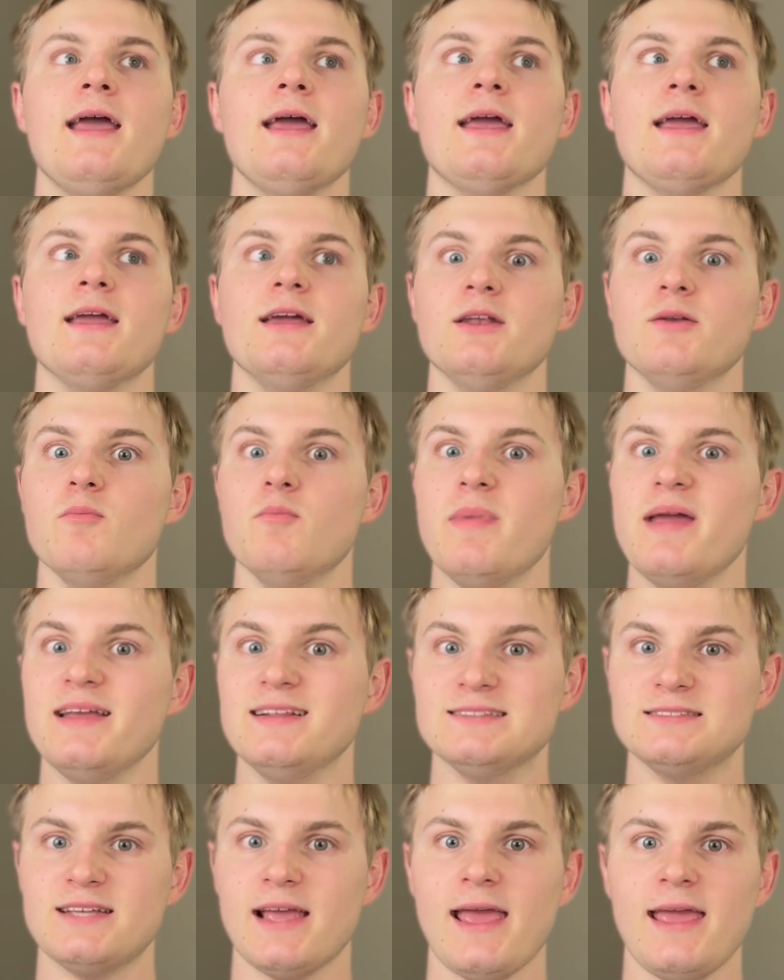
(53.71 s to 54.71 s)
and
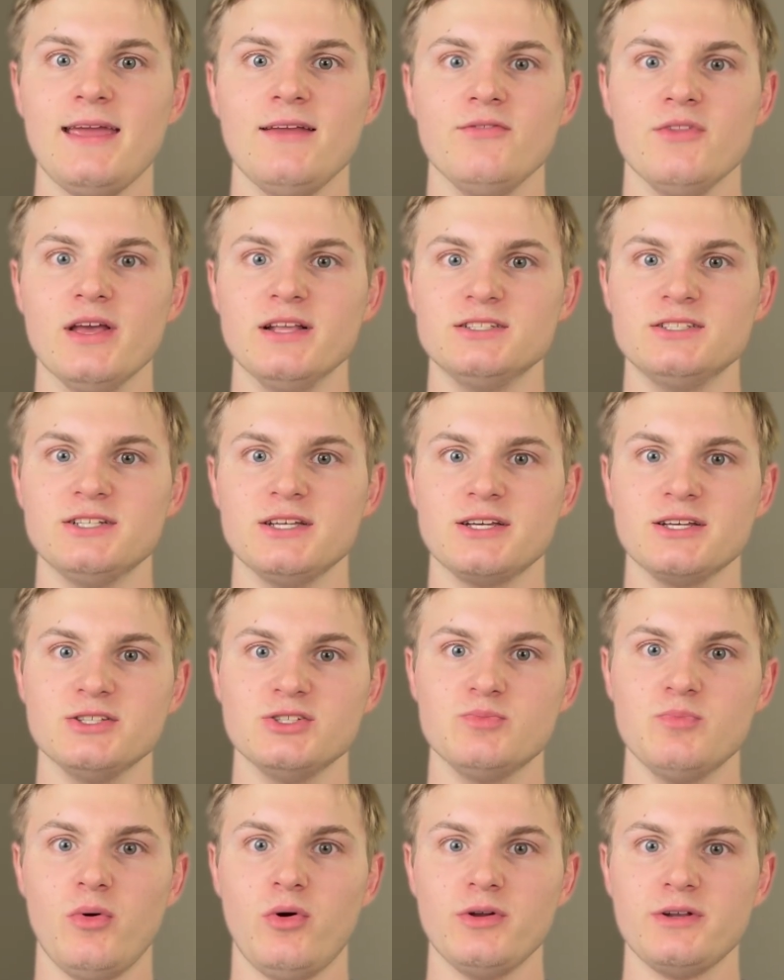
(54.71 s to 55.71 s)
maintain that second
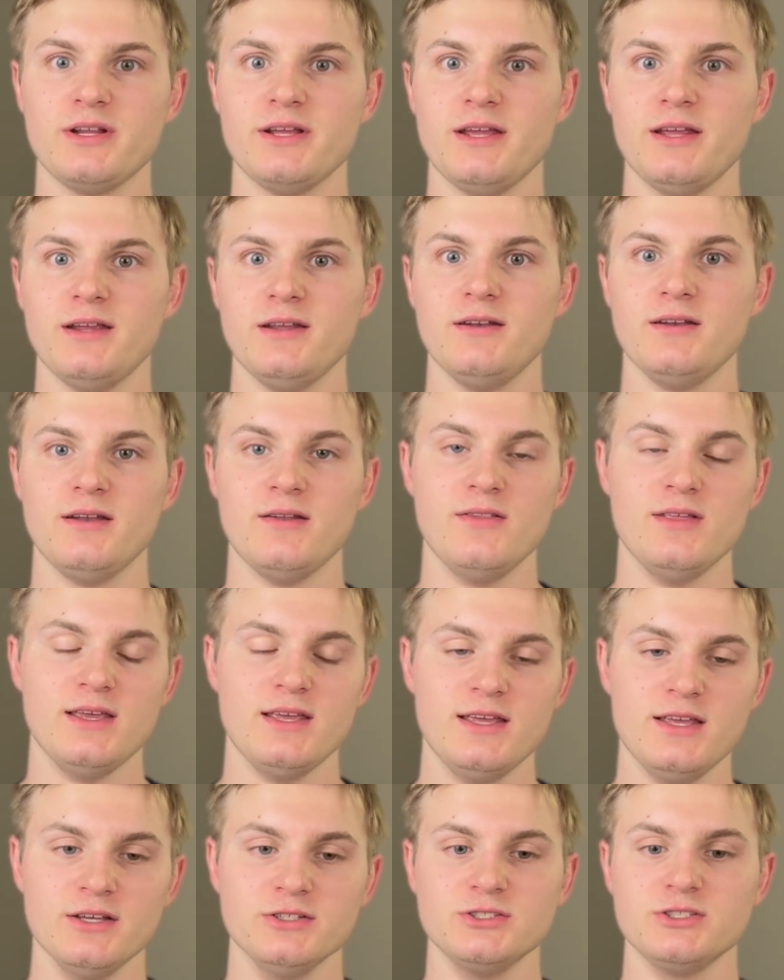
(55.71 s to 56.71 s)
spot in the
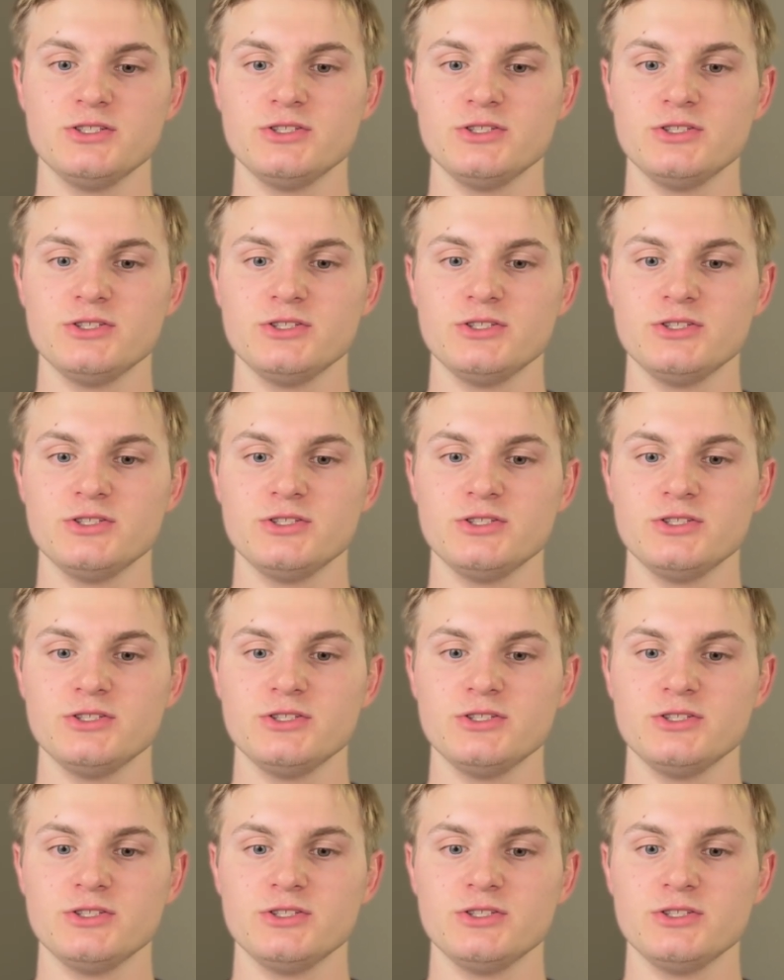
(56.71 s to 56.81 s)
East.